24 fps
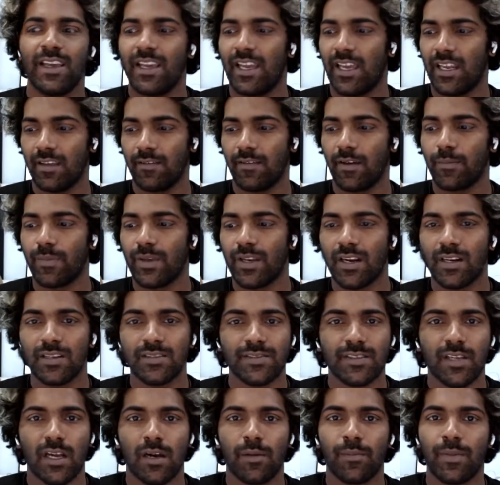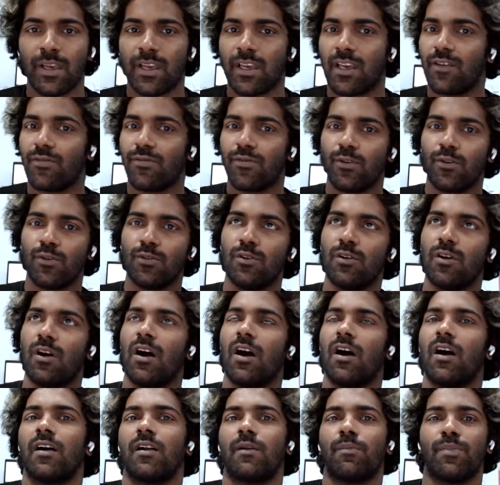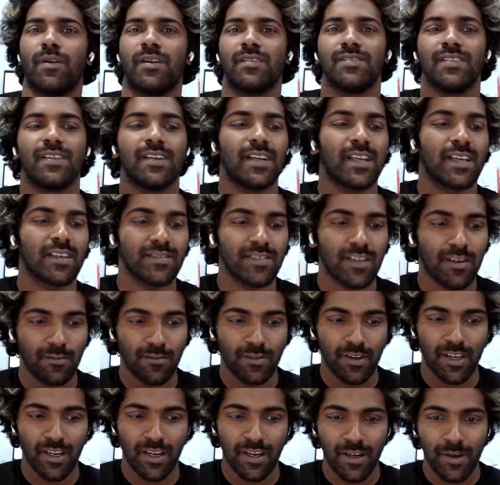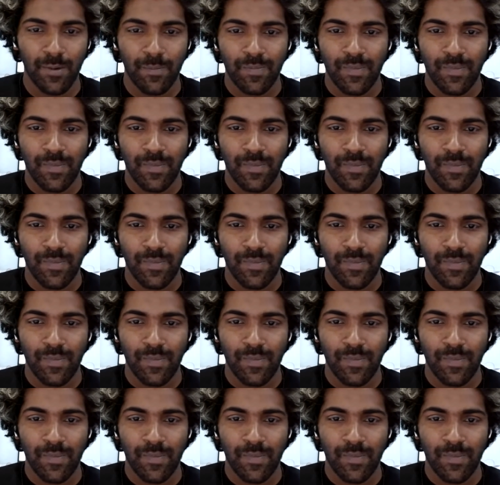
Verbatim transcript: any webinars coming, if you are presenting somewhere